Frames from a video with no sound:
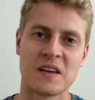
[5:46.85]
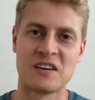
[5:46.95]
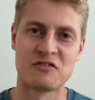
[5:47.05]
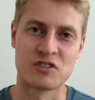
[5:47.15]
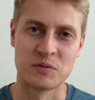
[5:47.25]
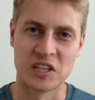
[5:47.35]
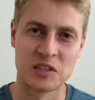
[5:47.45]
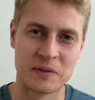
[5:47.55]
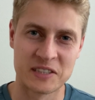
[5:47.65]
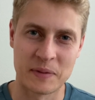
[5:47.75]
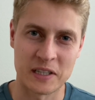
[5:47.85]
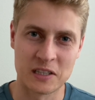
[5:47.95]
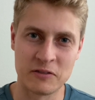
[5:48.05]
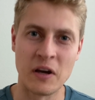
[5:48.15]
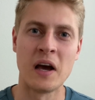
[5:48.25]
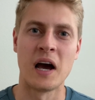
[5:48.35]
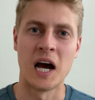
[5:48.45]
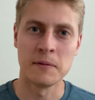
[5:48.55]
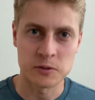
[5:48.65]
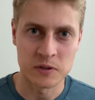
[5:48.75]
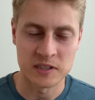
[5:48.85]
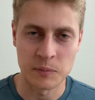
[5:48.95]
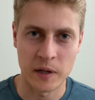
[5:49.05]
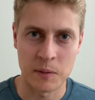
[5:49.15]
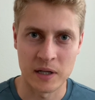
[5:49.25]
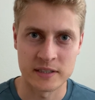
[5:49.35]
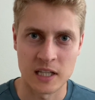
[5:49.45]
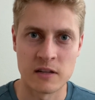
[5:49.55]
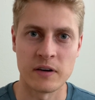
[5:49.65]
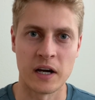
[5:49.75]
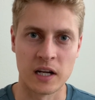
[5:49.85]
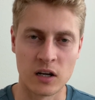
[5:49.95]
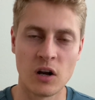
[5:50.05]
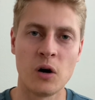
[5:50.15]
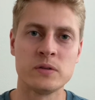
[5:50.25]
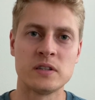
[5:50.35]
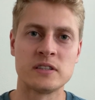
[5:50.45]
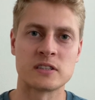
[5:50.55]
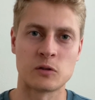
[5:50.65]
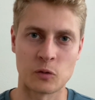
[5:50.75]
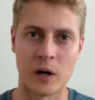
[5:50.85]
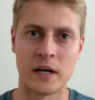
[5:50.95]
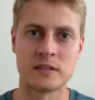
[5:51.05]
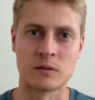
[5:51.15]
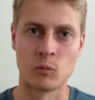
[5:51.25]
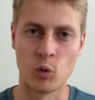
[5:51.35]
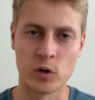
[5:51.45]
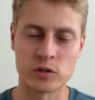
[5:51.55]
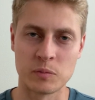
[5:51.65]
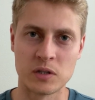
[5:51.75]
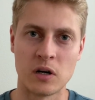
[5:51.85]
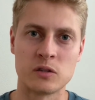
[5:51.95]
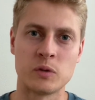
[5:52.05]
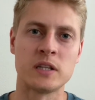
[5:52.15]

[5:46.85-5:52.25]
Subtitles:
From the other perspective, I'm Swiss CPA myself and I know there is quite some work to be done when it